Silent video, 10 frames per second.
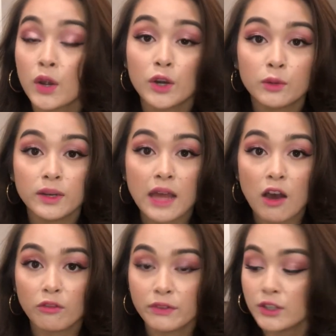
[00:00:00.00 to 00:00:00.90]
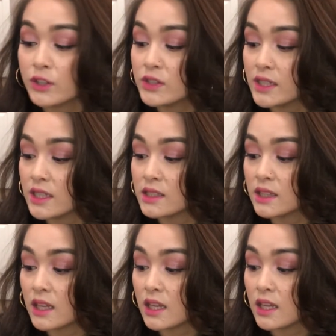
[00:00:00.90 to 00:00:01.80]
Urban Outfitters. It's
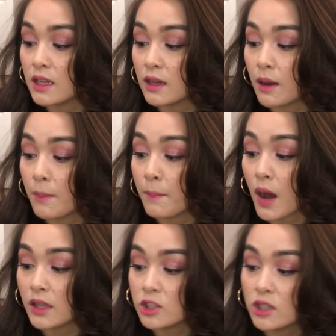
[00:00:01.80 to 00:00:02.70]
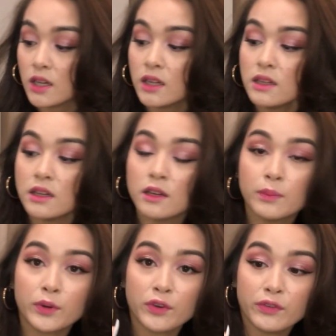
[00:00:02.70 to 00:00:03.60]
the matcha
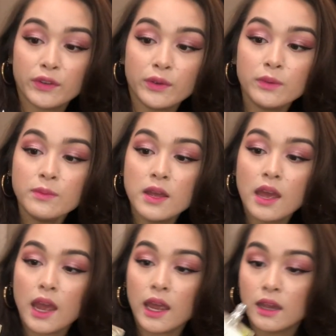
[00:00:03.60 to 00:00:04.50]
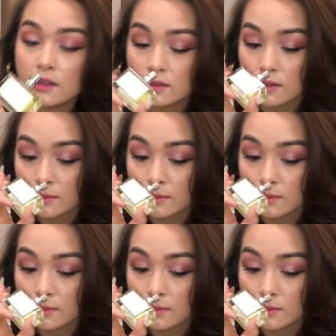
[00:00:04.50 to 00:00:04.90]
perfume and